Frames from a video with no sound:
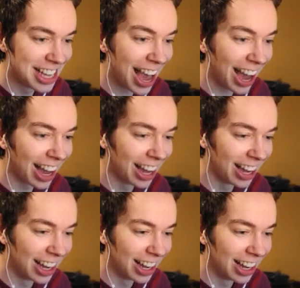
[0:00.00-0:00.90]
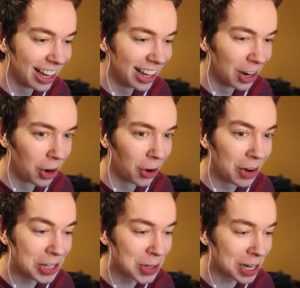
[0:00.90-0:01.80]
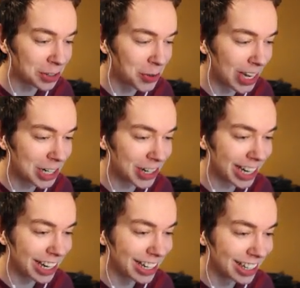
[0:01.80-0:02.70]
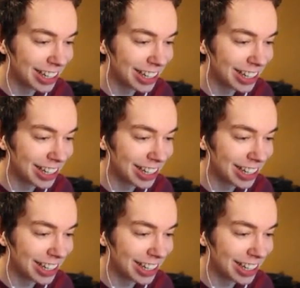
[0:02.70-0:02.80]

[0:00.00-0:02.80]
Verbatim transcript: Yeah. Oh. Hurry, trader! Quick, quick.